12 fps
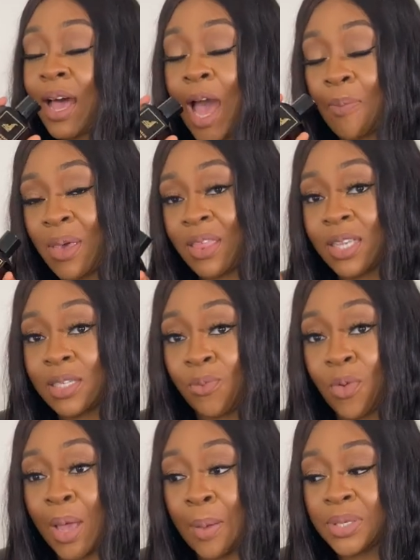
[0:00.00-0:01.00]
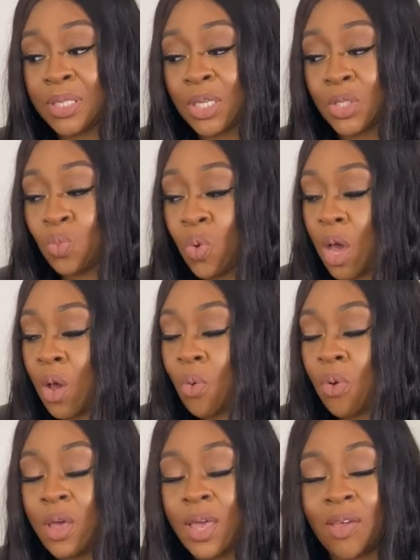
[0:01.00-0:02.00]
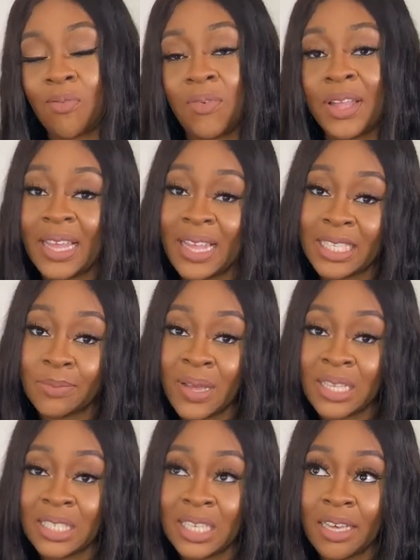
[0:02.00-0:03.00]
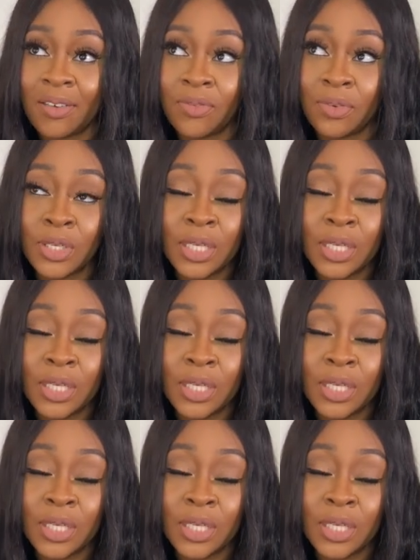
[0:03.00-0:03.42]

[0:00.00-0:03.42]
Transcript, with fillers: i picked this up from amazon as well really inexpensive